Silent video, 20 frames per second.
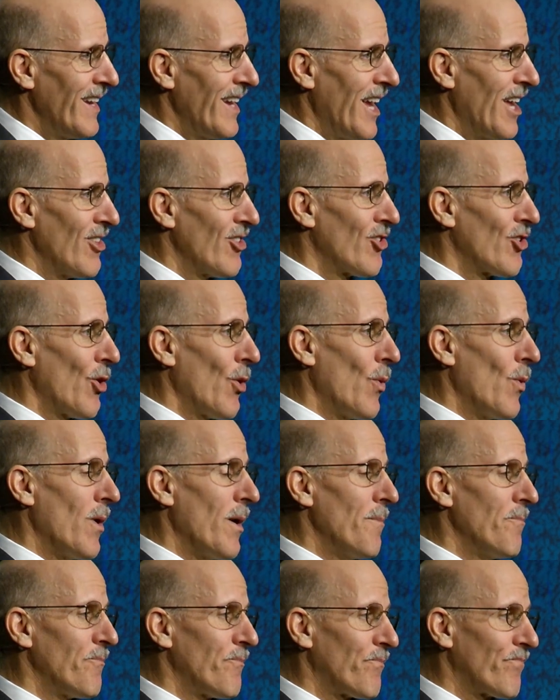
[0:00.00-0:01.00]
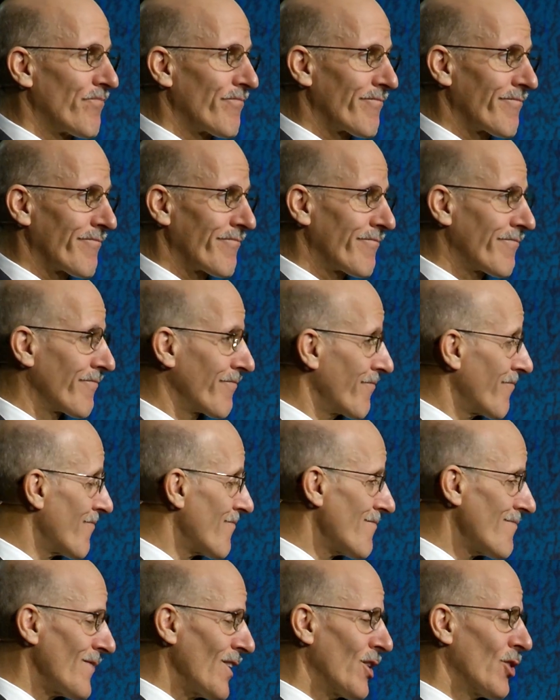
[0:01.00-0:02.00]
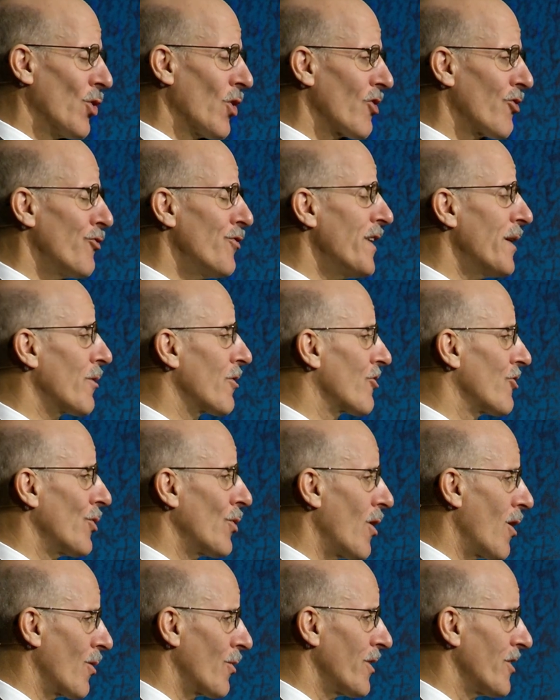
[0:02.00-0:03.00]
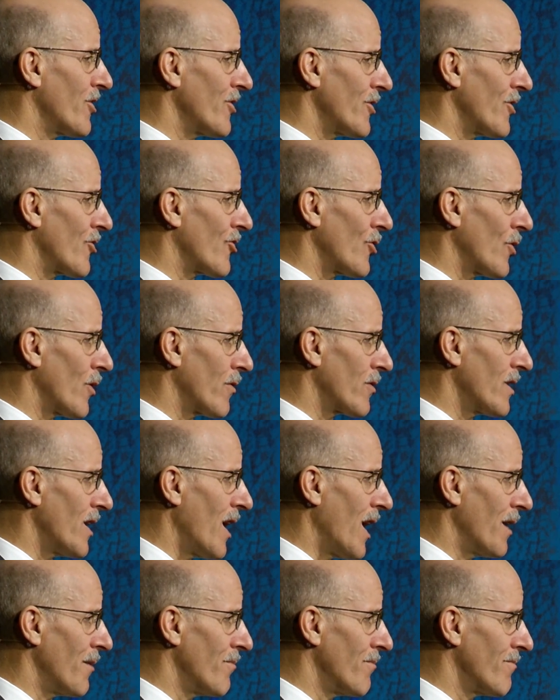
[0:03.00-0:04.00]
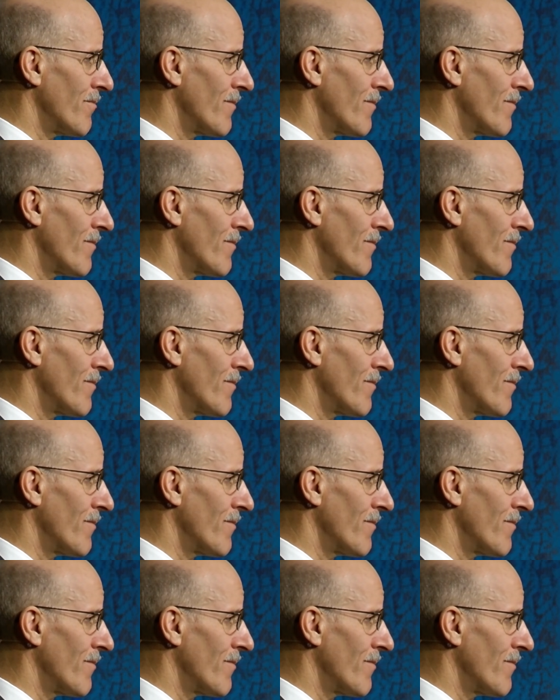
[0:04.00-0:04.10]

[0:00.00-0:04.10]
And so, of course, fear is the wrong reason to serve God.